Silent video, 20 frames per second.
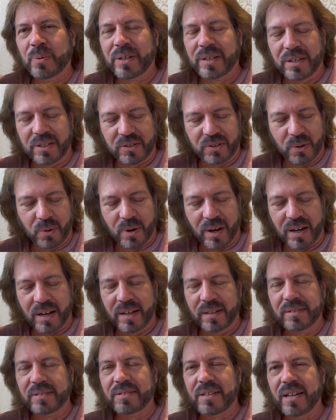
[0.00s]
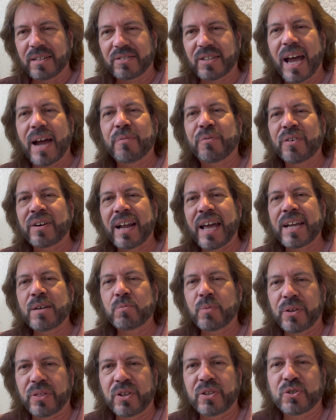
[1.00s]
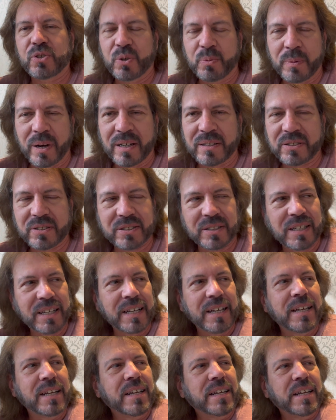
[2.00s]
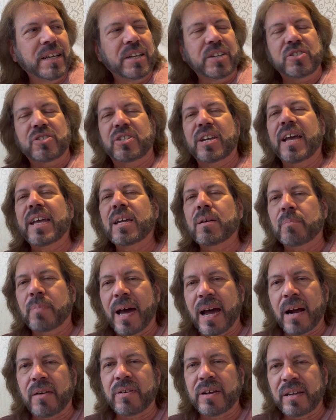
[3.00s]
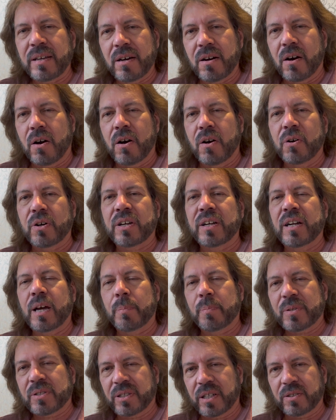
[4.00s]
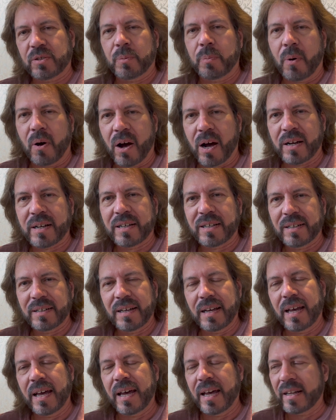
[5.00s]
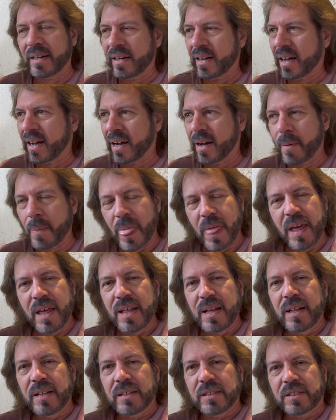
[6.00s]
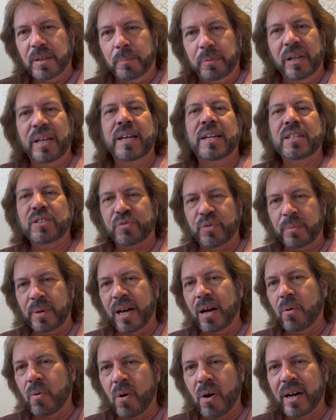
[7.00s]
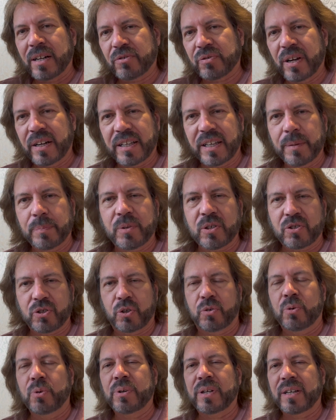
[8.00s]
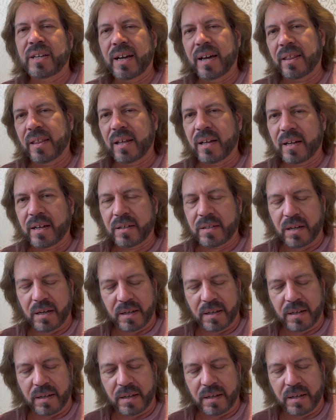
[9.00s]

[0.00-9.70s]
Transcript: We're gonna do a uh, tavern night within two months. Jay and Barry are hooking up at Central Park, and. Uh, the plan is from now on, try to keep this crew together.